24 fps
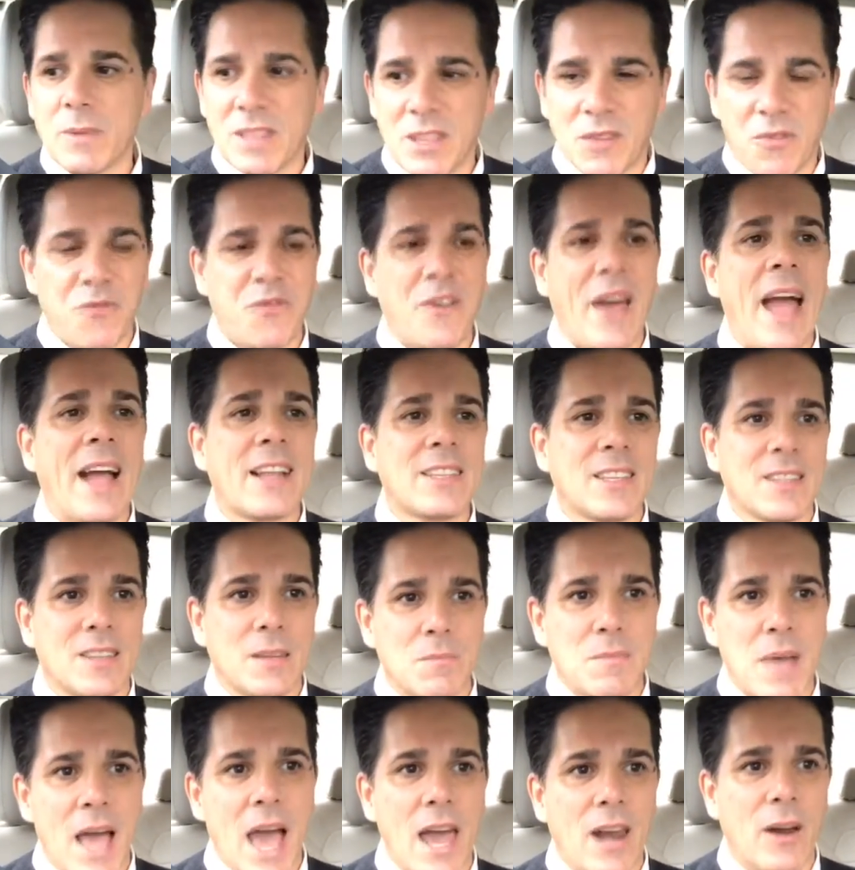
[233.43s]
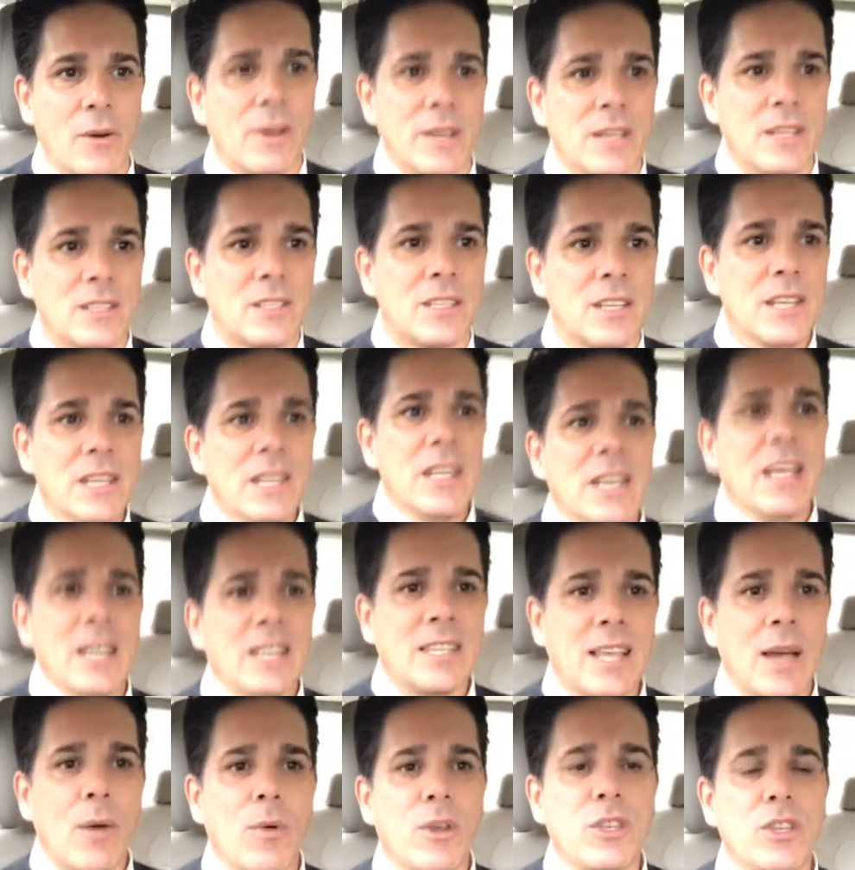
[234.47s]
But the fact of the matter is
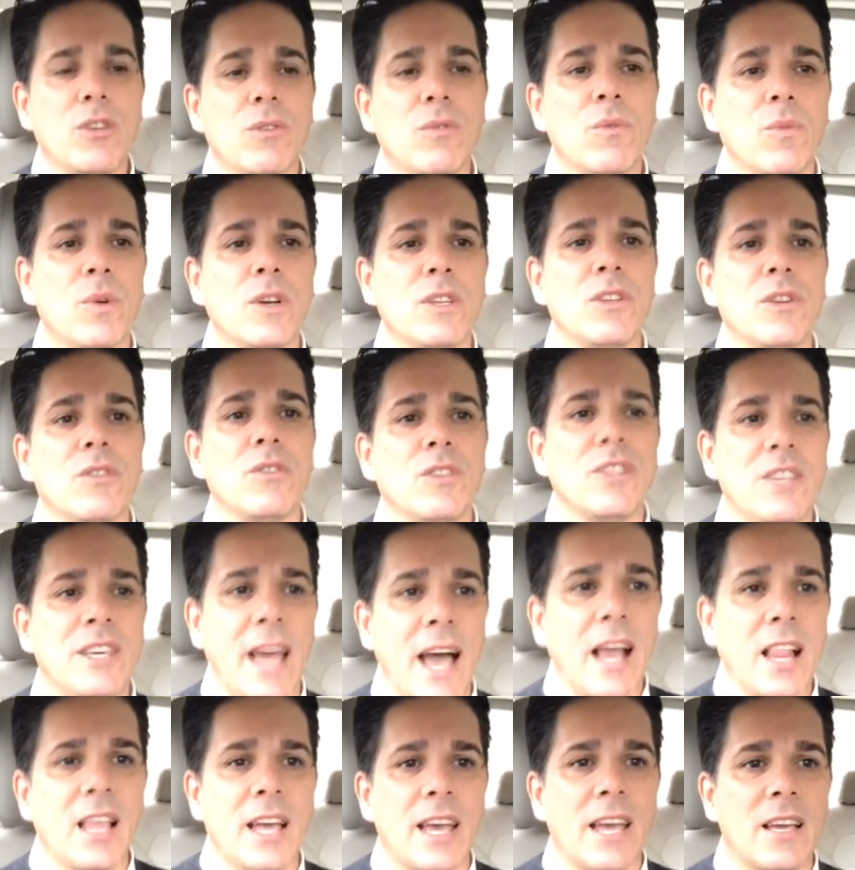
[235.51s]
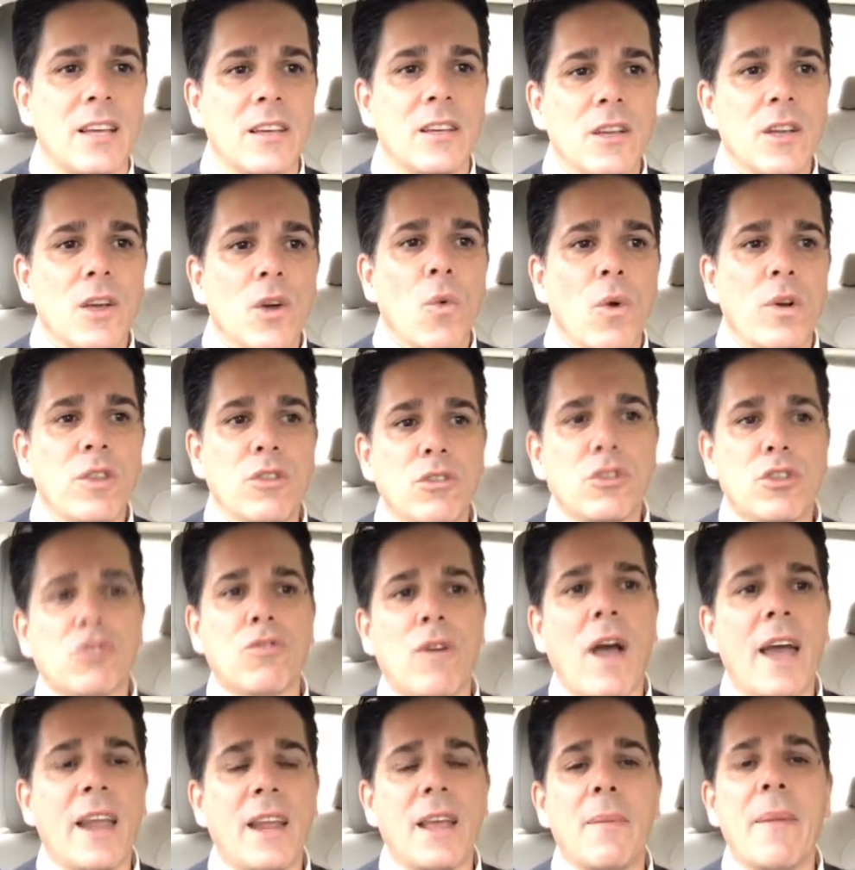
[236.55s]
that when you're yelling,
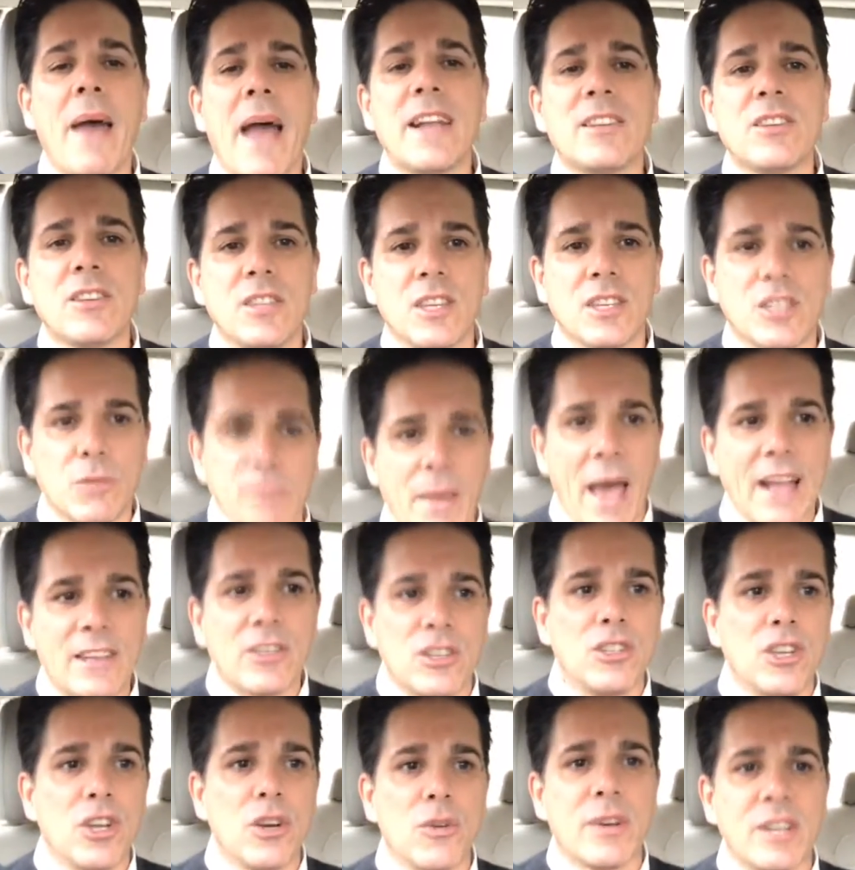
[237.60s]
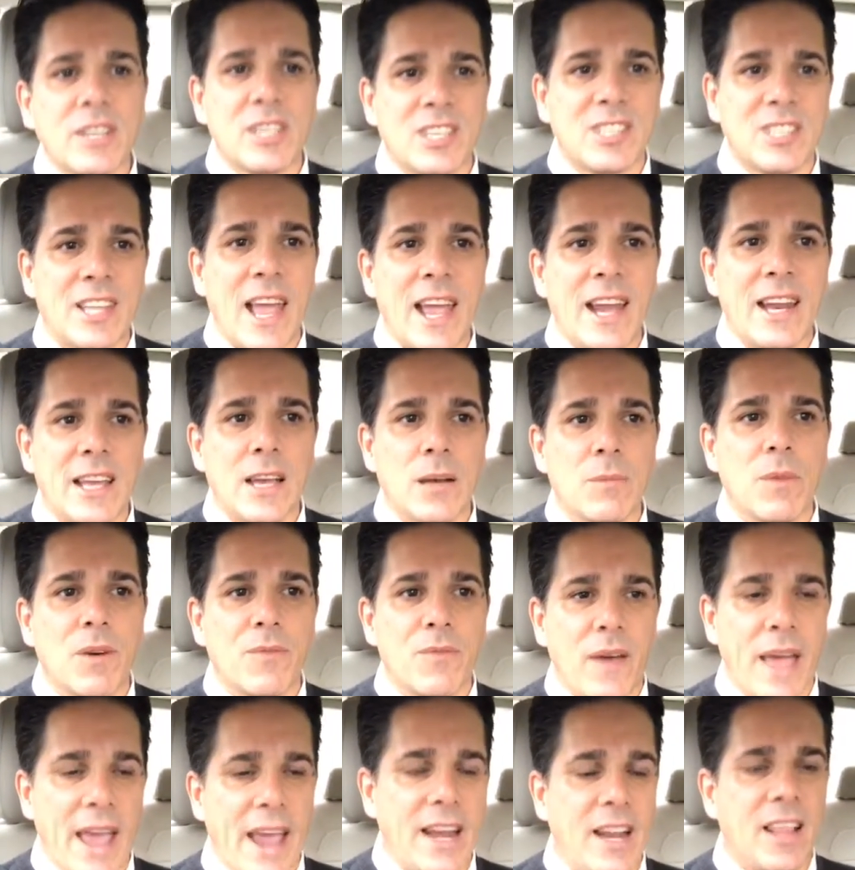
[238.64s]
imagine you're in a stadium
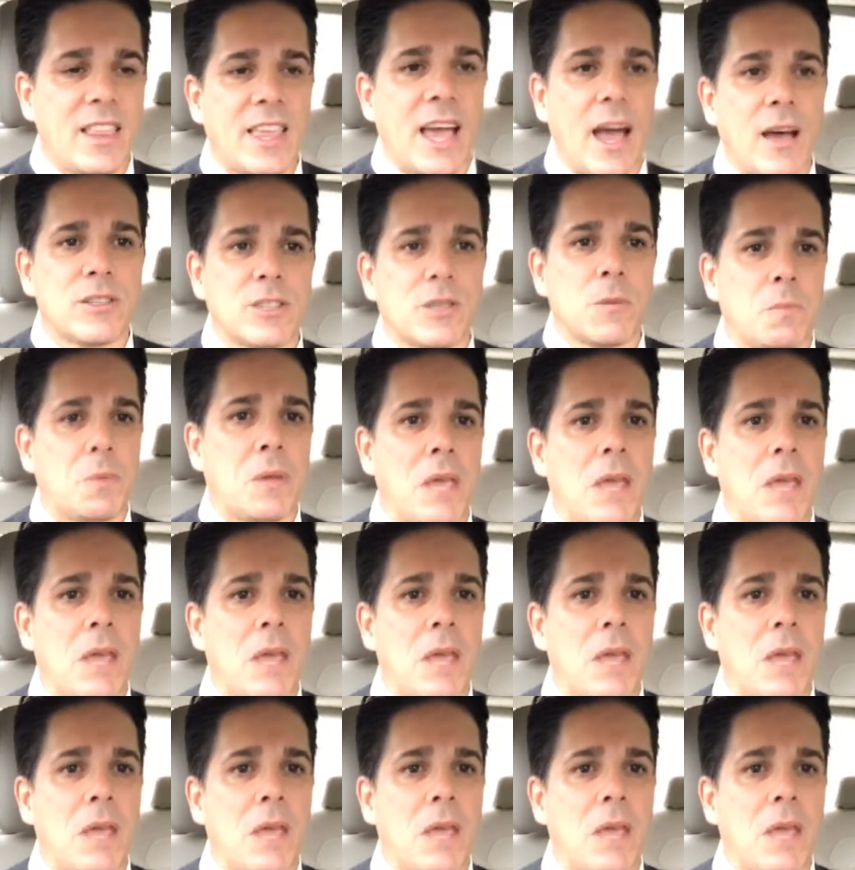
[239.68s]
of 80,000